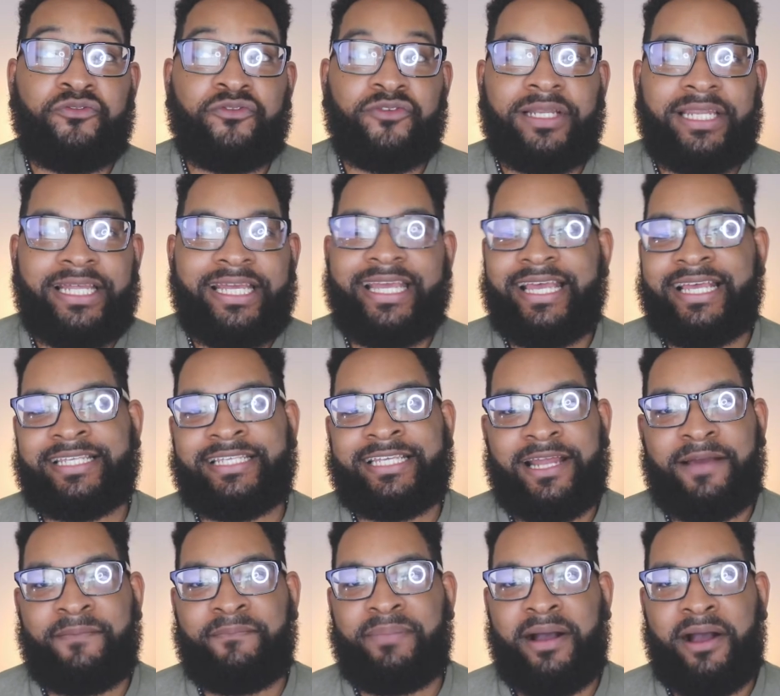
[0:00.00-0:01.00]
really isn't
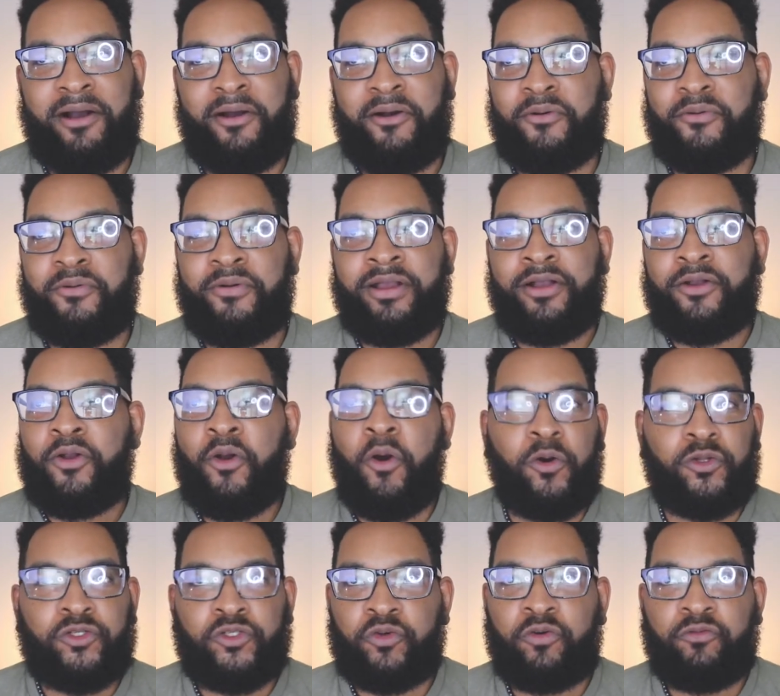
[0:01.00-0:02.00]
about
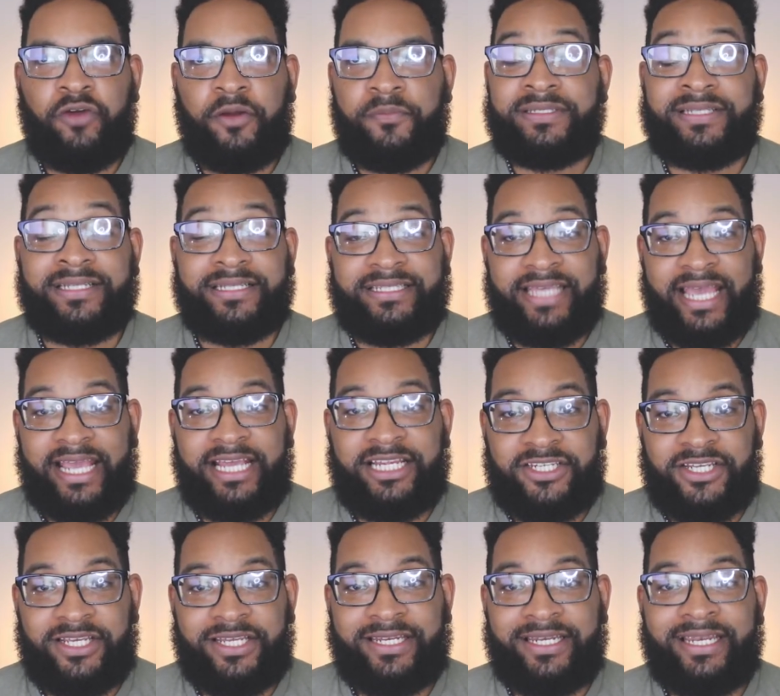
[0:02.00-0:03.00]
cultural
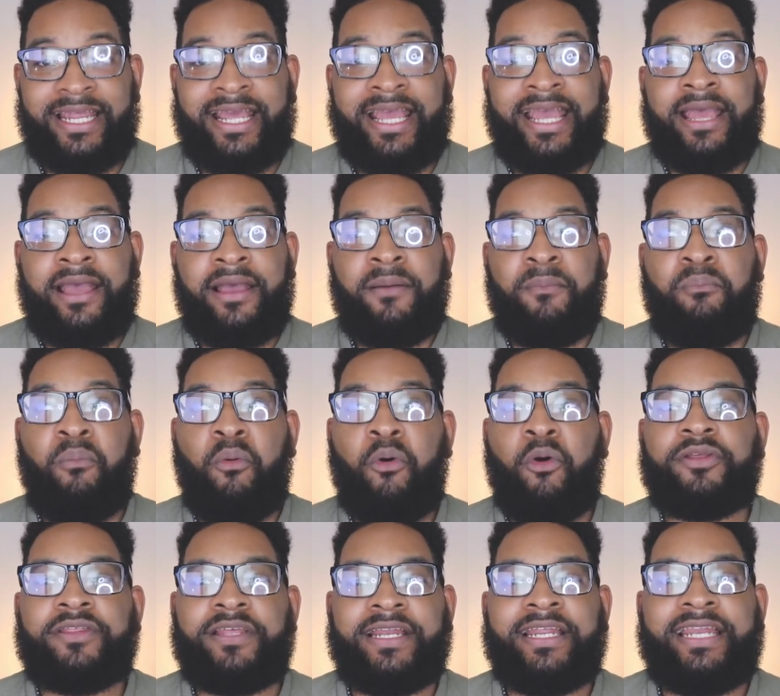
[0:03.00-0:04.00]
representation
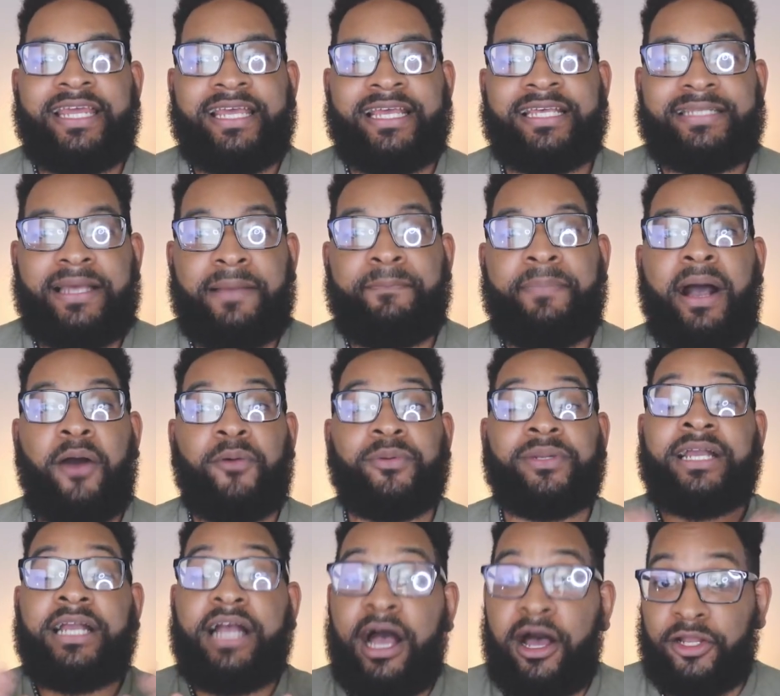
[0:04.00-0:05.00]
more than it is
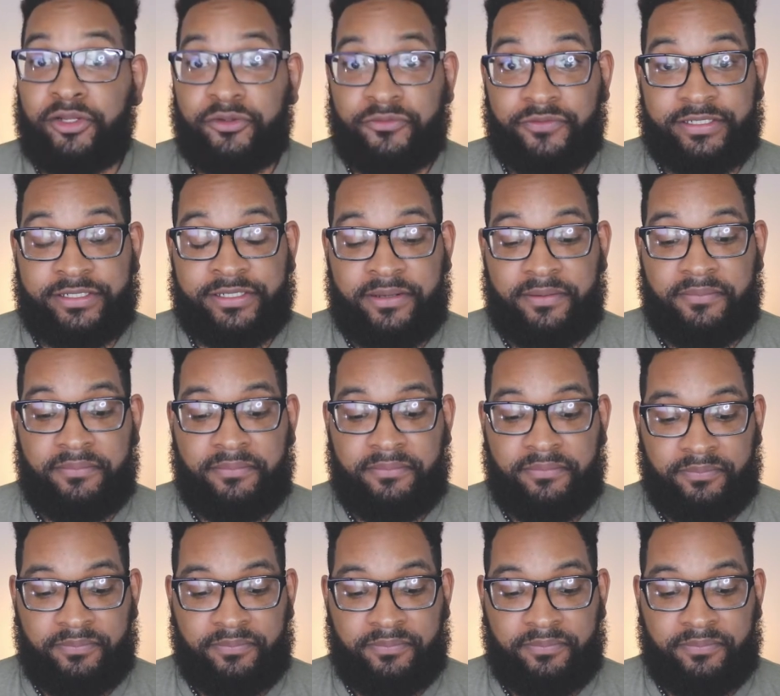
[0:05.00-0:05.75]
about colorism.